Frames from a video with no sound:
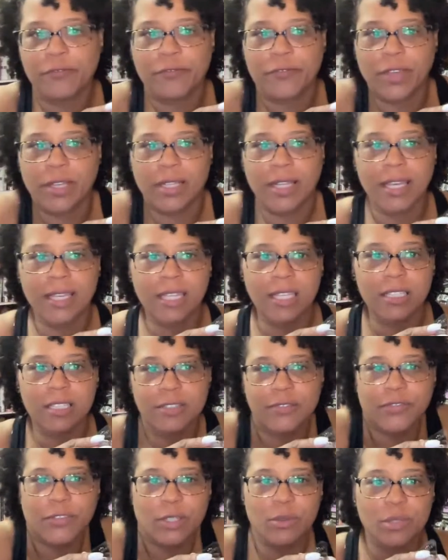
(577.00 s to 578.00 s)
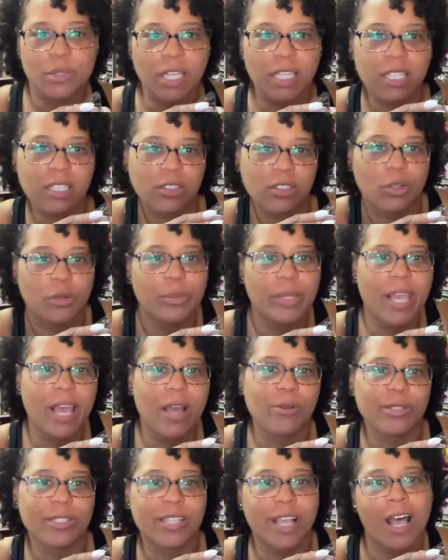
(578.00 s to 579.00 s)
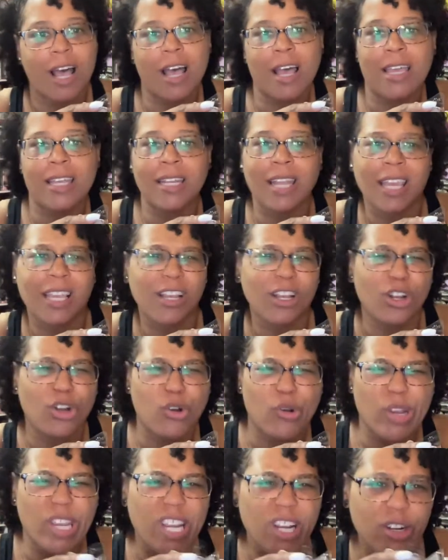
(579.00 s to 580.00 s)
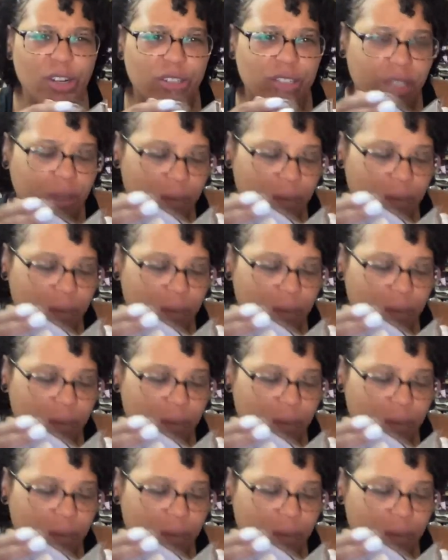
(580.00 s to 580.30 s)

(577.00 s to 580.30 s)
feel like it feels like it's going to be outside, like a creek or